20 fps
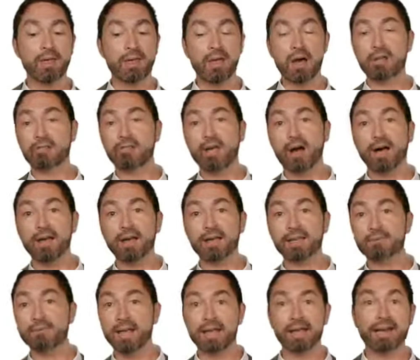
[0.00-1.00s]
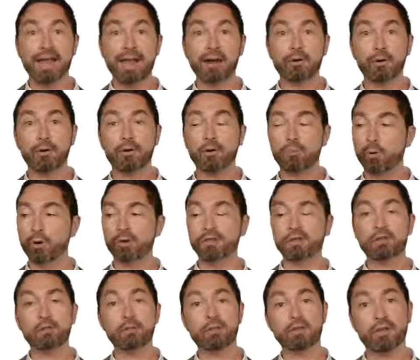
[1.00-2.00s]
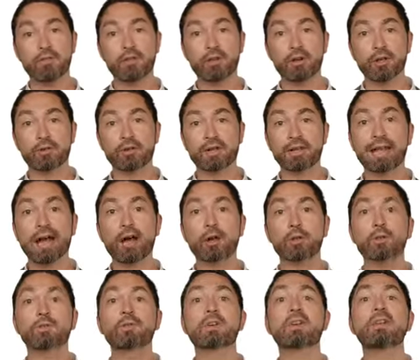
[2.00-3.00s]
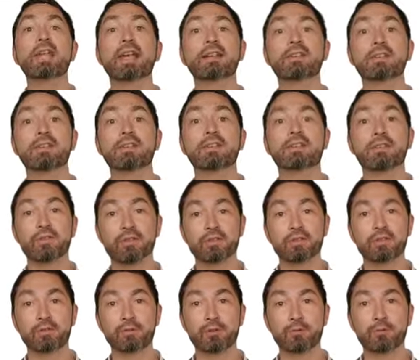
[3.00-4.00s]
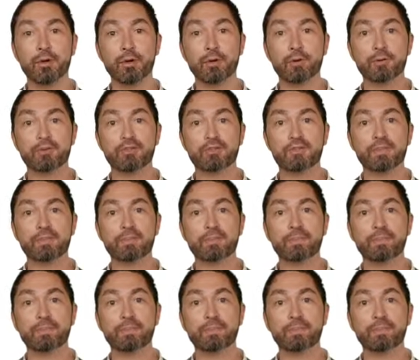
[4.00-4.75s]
a line, and an arrow pointing to another node, and now you've connected these two nodes.